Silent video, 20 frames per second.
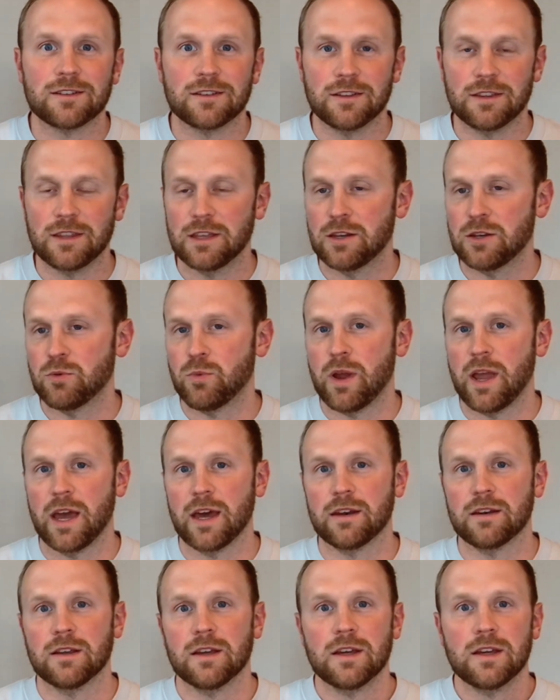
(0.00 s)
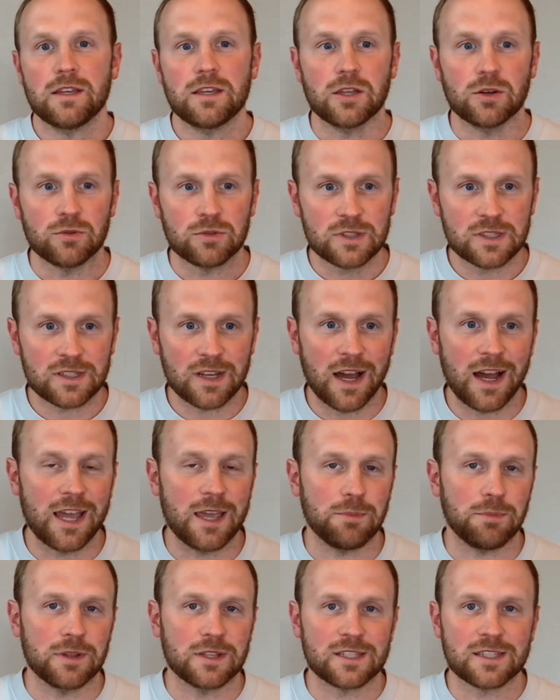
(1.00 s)
Then we had
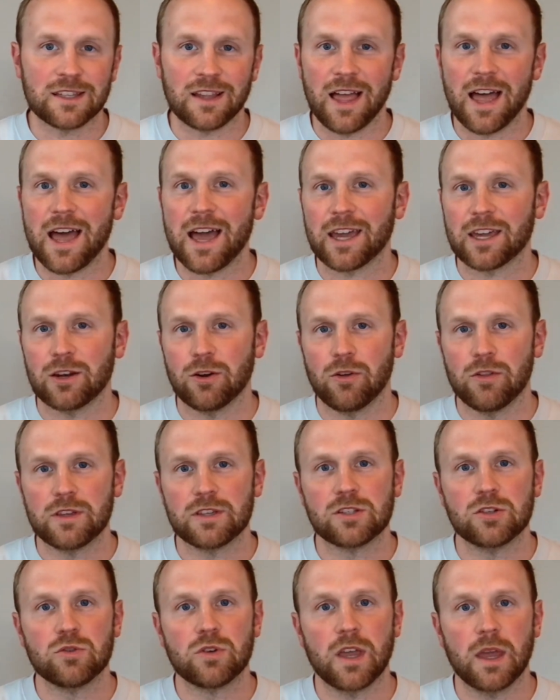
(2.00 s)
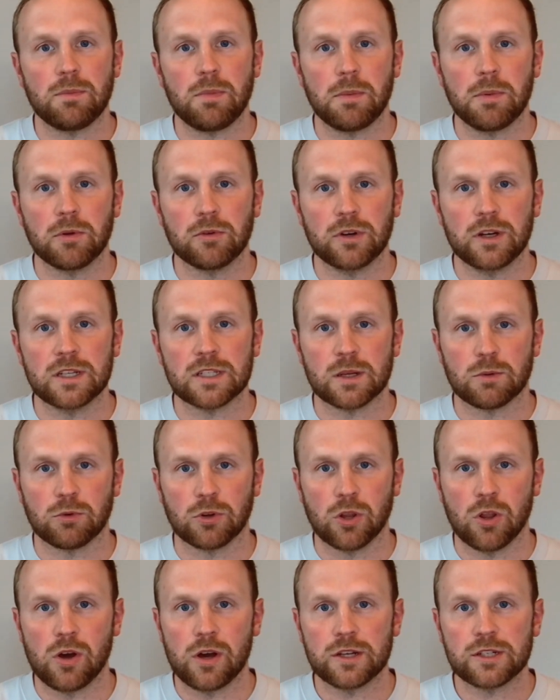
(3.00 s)
Skype and Slack and all these new capabilities that were
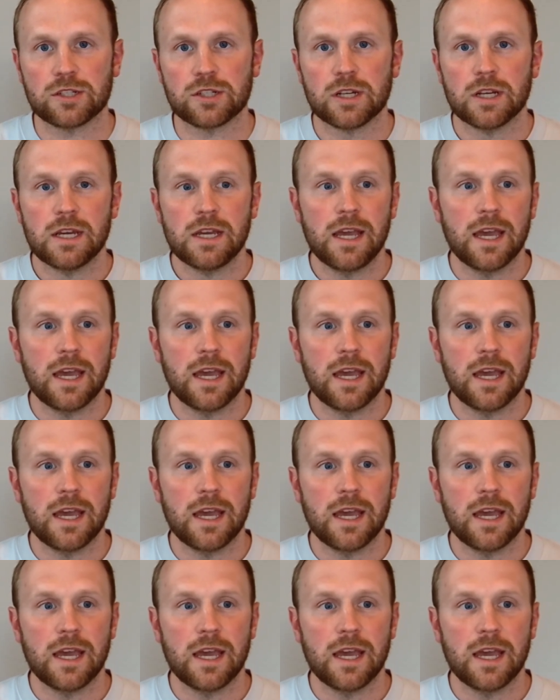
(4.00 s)
launched,